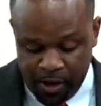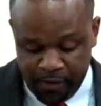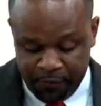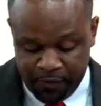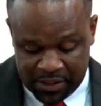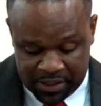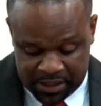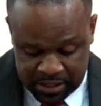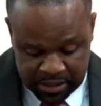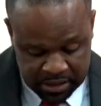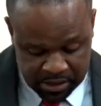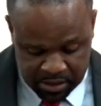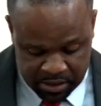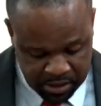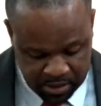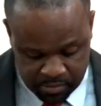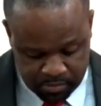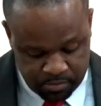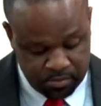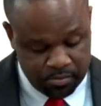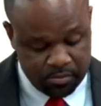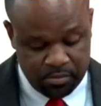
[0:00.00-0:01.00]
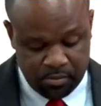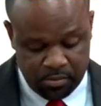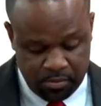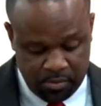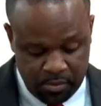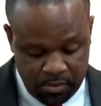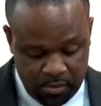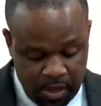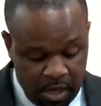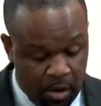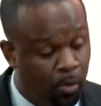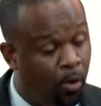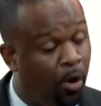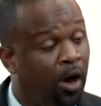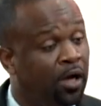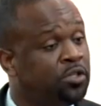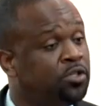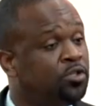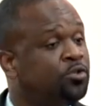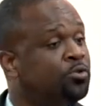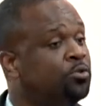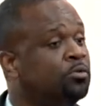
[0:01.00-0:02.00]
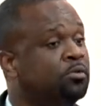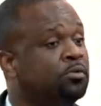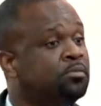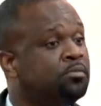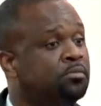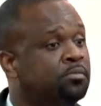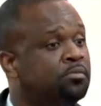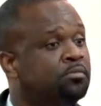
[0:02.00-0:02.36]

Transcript: if it is they want to